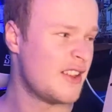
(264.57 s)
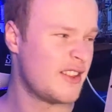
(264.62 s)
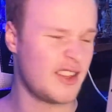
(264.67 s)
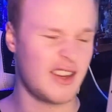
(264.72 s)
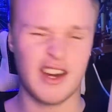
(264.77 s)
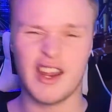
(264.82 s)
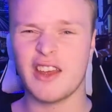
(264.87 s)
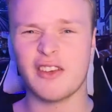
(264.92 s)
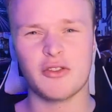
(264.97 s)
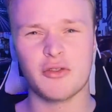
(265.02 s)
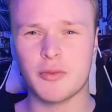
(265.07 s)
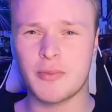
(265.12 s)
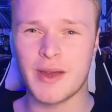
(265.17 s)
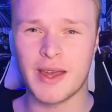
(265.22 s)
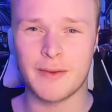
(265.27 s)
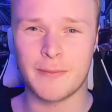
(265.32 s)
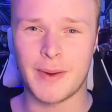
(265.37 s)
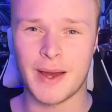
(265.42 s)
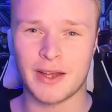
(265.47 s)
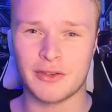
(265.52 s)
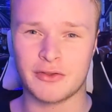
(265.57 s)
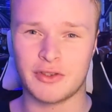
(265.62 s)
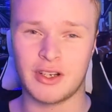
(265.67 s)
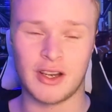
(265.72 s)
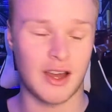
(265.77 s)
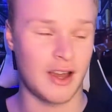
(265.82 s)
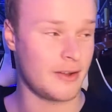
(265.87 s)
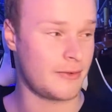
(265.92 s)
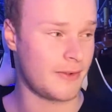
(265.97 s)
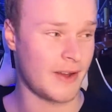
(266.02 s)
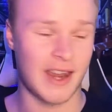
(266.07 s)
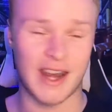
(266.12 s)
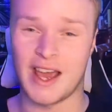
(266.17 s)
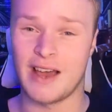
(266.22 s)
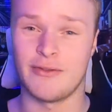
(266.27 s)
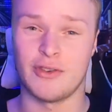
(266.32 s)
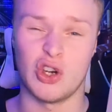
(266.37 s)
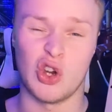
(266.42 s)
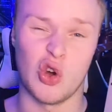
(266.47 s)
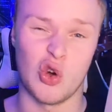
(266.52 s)
than an extra bit of battery life and
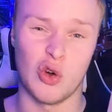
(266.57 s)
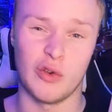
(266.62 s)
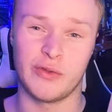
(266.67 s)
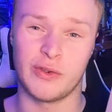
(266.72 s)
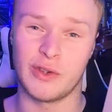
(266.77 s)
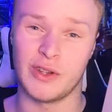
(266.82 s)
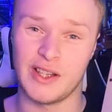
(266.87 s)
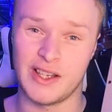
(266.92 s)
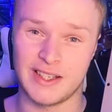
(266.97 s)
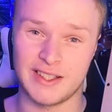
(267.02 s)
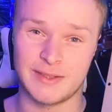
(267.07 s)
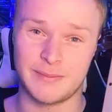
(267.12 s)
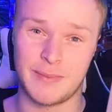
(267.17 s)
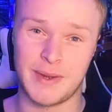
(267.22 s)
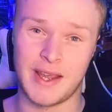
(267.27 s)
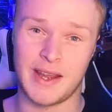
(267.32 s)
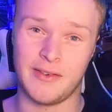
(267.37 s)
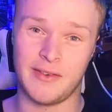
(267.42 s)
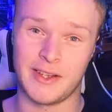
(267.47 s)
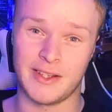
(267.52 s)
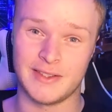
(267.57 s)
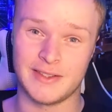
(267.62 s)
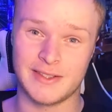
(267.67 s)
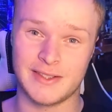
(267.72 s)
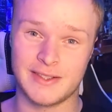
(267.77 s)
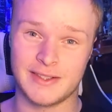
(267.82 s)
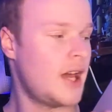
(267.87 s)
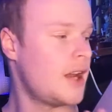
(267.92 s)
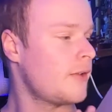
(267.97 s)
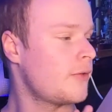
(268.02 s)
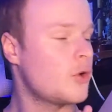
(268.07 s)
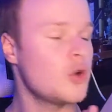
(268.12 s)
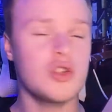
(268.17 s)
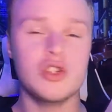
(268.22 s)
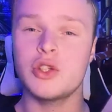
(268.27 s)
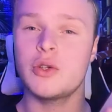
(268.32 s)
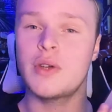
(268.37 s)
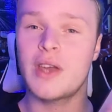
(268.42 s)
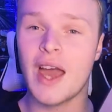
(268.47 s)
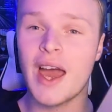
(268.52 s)
have an awful experience. And of course,
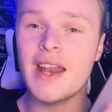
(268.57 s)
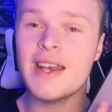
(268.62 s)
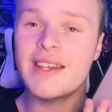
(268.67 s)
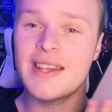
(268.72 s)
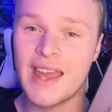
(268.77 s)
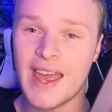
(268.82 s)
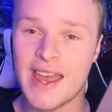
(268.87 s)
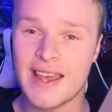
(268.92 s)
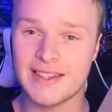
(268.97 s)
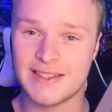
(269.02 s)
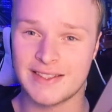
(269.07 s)
you can get